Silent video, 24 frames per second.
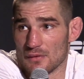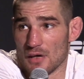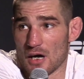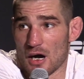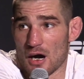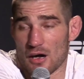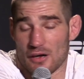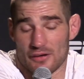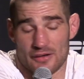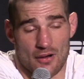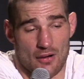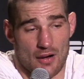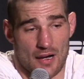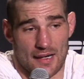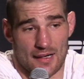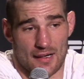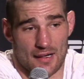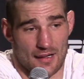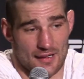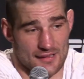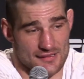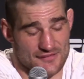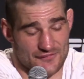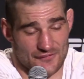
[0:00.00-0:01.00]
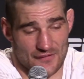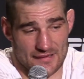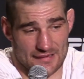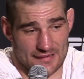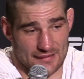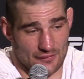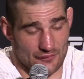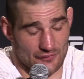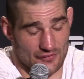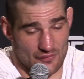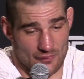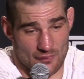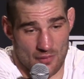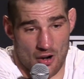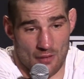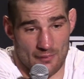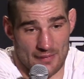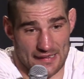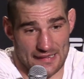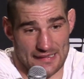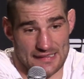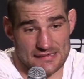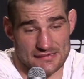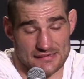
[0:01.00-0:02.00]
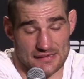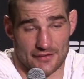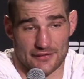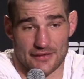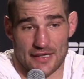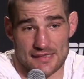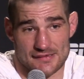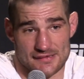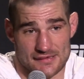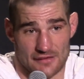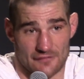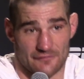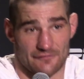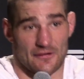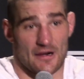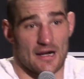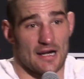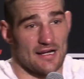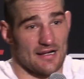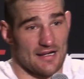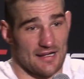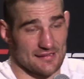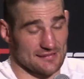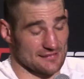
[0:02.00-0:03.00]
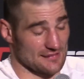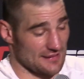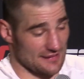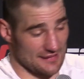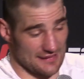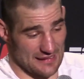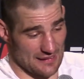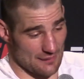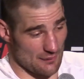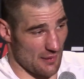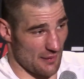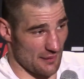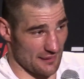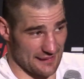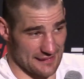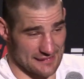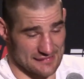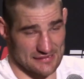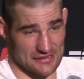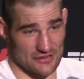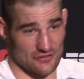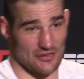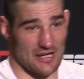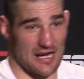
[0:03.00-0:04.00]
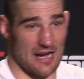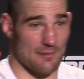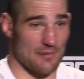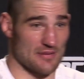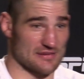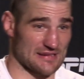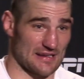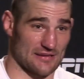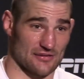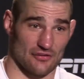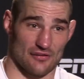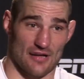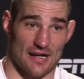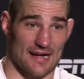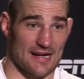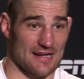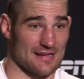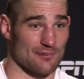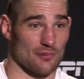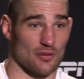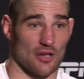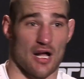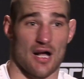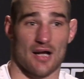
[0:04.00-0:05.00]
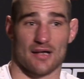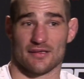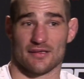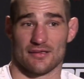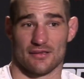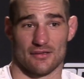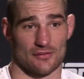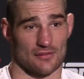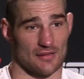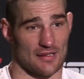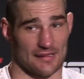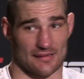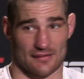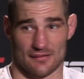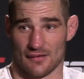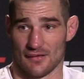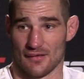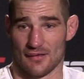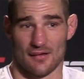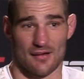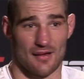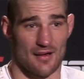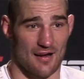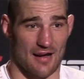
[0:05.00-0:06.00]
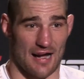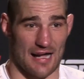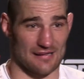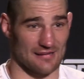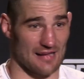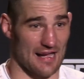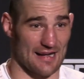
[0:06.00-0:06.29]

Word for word: Oh no, I, uh, it's funny. The moment he said yes to the fight, I hit him on Instagram. I was like, dude, I gotta block you. Like, I, I